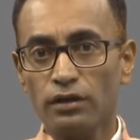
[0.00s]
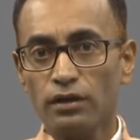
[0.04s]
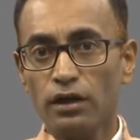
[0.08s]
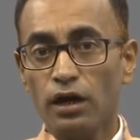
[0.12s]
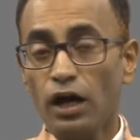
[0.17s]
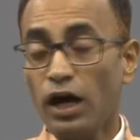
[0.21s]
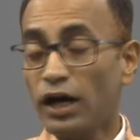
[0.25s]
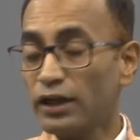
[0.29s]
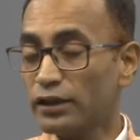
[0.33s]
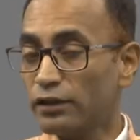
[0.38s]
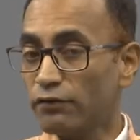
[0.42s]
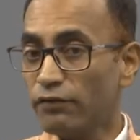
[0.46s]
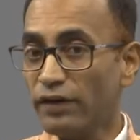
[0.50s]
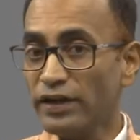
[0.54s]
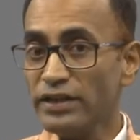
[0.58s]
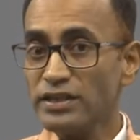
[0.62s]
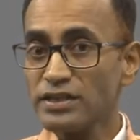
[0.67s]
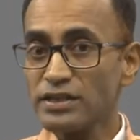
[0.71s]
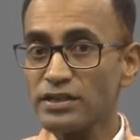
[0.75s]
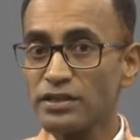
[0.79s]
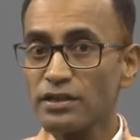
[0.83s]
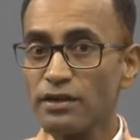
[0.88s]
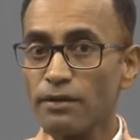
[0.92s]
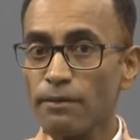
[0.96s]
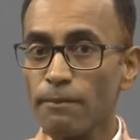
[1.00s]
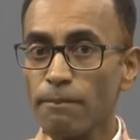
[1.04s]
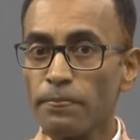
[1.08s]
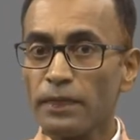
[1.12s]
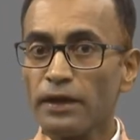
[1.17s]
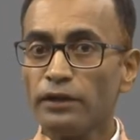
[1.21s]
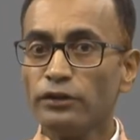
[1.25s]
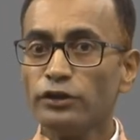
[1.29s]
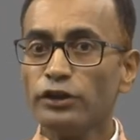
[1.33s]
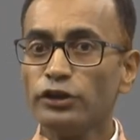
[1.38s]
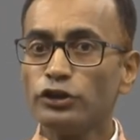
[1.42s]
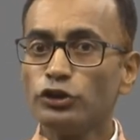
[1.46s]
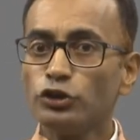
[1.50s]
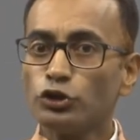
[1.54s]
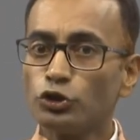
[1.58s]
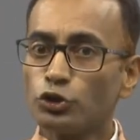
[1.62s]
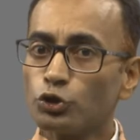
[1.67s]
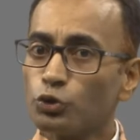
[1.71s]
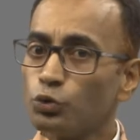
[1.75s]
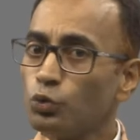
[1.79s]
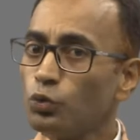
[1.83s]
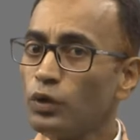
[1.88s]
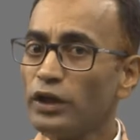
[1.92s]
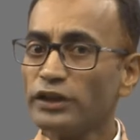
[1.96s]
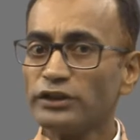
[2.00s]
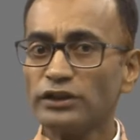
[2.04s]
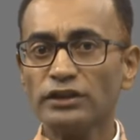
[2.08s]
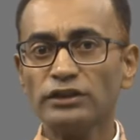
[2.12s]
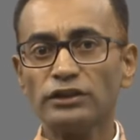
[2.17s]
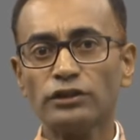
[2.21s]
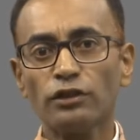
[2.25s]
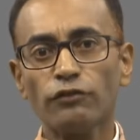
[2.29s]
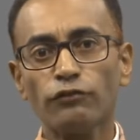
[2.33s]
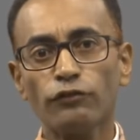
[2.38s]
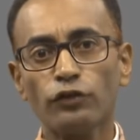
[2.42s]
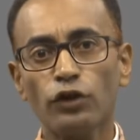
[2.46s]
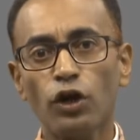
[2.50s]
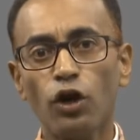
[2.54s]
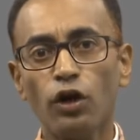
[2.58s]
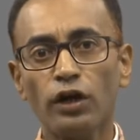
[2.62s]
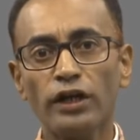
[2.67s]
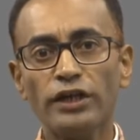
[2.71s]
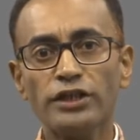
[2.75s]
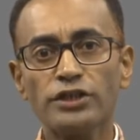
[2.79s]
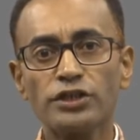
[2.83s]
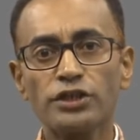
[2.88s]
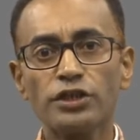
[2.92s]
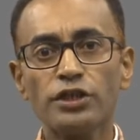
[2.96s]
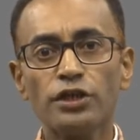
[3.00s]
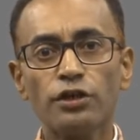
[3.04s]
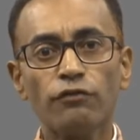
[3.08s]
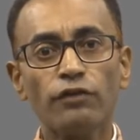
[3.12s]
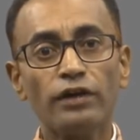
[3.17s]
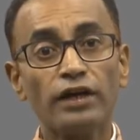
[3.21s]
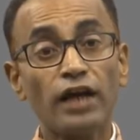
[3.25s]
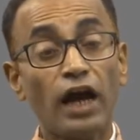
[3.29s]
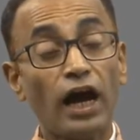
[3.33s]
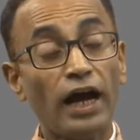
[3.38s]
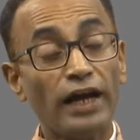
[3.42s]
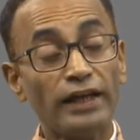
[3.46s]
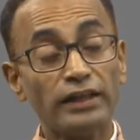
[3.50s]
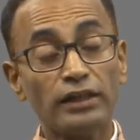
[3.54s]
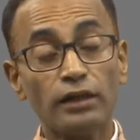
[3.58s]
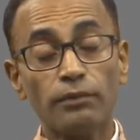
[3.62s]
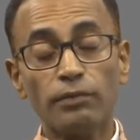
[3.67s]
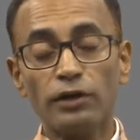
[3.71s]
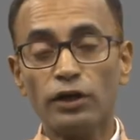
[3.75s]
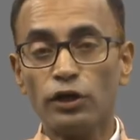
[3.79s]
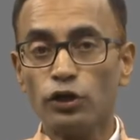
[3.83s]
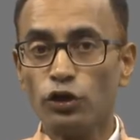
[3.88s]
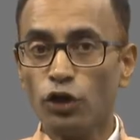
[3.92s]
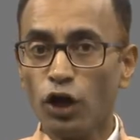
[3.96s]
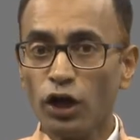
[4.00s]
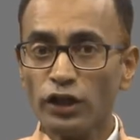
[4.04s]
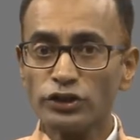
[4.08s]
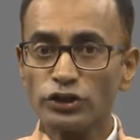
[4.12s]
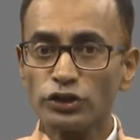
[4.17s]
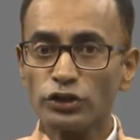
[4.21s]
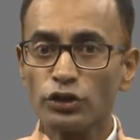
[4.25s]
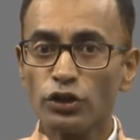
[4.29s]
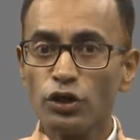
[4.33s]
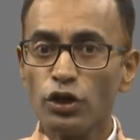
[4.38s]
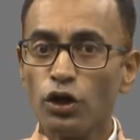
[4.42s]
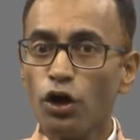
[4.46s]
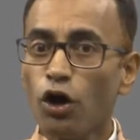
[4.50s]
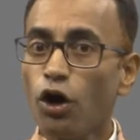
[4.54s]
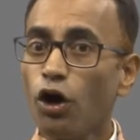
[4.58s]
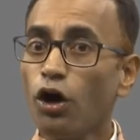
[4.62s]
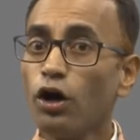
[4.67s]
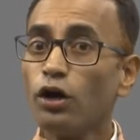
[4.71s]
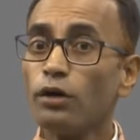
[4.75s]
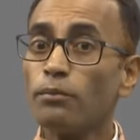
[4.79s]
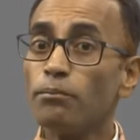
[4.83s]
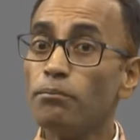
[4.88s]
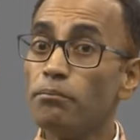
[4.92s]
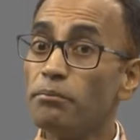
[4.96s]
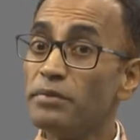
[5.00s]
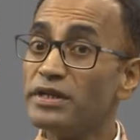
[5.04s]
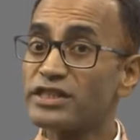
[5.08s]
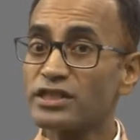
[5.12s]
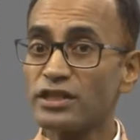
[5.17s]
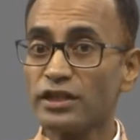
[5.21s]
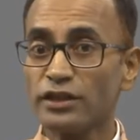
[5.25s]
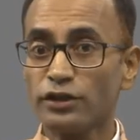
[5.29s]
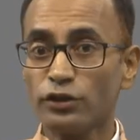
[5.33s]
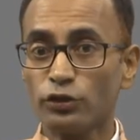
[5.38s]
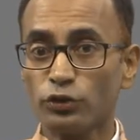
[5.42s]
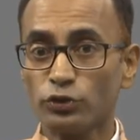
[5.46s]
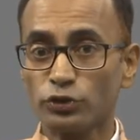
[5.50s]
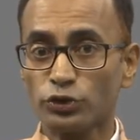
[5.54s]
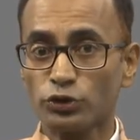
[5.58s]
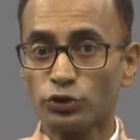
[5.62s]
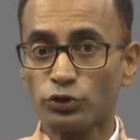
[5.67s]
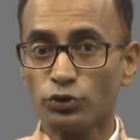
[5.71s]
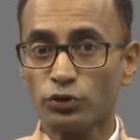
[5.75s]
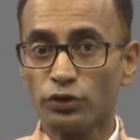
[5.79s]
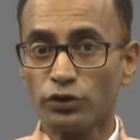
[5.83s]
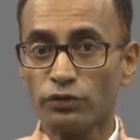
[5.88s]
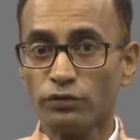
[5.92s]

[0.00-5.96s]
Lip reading: Otherwise, the true essence of knowledge will either be lost or misunderstood,